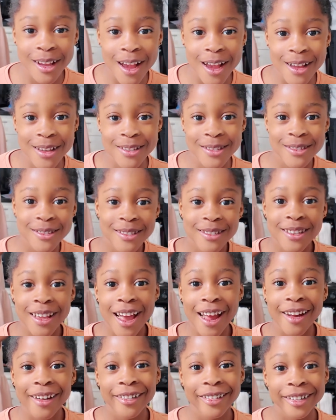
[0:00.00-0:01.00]
guys.
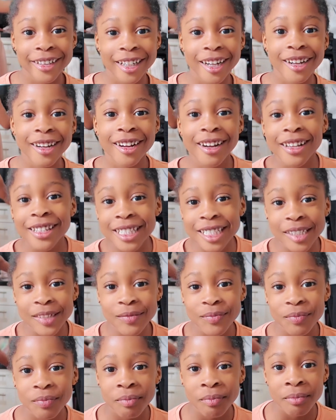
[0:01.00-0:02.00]
Today I'm going to
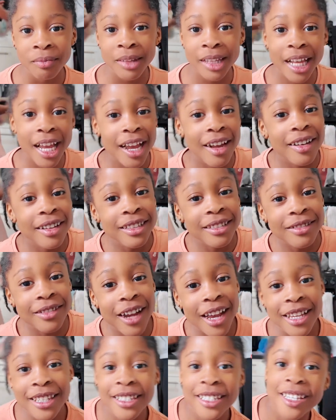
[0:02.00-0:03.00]
play with
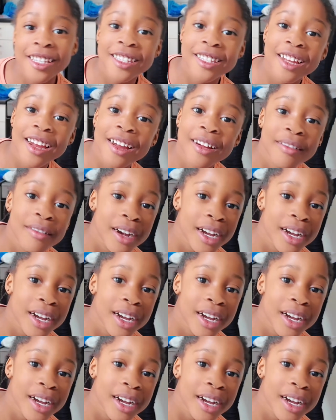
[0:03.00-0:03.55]
my sister.